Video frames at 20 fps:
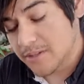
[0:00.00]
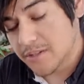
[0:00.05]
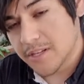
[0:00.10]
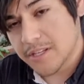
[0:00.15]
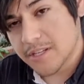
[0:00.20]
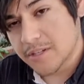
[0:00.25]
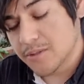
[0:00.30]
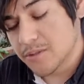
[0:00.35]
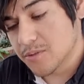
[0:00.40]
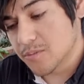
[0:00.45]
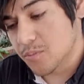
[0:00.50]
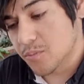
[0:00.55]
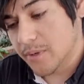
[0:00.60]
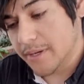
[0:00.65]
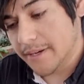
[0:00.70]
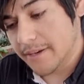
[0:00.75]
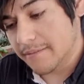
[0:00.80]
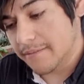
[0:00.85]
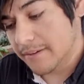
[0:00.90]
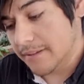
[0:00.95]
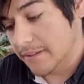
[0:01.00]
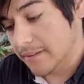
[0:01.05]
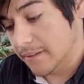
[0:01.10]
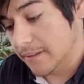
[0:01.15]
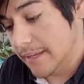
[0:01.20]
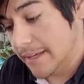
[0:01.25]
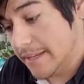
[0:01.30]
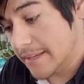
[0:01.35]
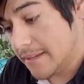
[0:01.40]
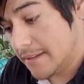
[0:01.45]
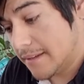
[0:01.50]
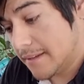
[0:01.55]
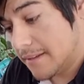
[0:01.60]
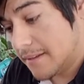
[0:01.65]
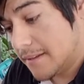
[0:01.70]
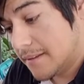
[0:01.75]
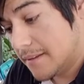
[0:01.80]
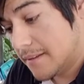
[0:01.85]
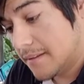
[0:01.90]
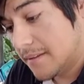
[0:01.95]
You could use whatever you like.
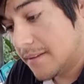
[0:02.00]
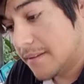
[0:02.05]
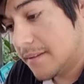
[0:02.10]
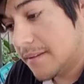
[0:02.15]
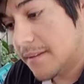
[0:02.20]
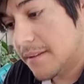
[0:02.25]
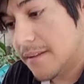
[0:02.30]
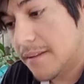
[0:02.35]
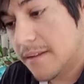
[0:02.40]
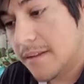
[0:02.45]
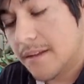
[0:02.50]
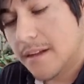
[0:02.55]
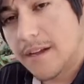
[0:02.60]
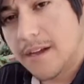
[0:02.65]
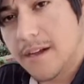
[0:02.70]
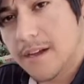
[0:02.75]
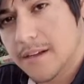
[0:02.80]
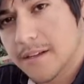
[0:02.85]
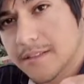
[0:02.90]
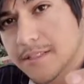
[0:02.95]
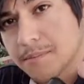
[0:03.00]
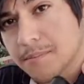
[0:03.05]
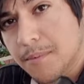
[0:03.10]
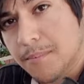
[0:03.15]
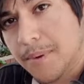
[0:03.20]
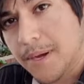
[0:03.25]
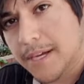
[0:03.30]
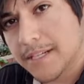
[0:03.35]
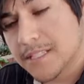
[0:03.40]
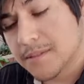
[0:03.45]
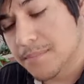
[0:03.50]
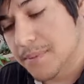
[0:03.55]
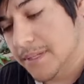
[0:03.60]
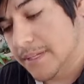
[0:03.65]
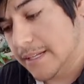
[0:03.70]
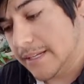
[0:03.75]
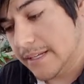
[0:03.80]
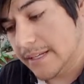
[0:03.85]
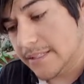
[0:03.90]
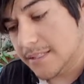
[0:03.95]
Uh, some epoxy
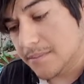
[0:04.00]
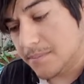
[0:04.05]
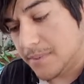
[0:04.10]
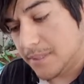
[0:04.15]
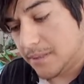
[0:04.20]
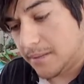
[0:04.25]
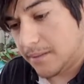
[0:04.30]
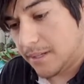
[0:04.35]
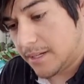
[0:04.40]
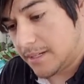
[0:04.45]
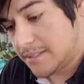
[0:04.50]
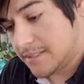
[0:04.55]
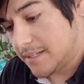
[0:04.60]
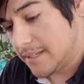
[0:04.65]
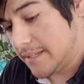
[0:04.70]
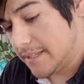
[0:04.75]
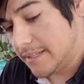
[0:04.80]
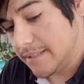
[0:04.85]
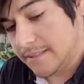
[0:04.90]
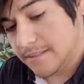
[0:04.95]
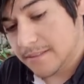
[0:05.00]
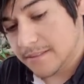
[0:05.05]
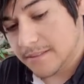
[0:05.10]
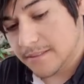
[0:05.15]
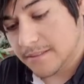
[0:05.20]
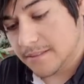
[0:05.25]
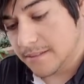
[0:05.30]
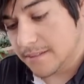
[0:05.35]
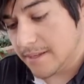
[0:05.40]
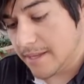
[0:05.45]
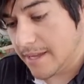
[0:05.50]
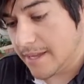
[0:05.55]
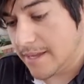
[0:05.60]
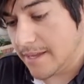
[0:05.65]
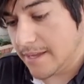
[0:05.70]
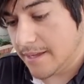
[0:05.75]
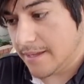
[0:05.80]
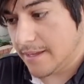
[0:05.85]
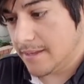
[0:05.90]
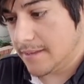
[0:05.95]
putty, I got some Loctite,
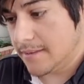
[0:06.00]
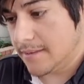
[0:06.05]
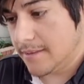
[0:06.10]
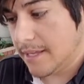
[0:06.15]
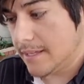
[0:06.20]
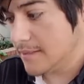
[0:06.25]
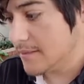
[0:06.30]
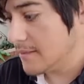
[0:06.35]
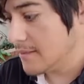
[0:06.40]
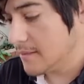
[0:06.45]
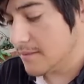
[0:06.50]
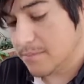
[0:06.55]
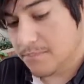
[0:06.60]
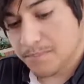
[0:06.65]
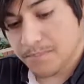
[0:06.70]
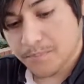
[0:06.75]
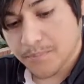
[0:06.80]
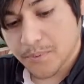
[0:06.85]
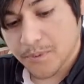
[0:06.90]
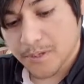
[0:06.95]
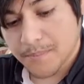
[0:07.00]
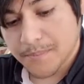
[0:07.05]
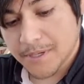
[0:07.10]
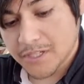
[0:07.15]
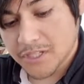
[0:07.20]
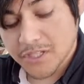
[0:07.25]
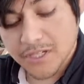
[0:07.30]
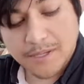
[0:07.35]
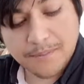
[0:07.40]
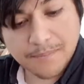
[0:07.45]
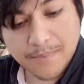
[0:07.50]
and that's pretty much it.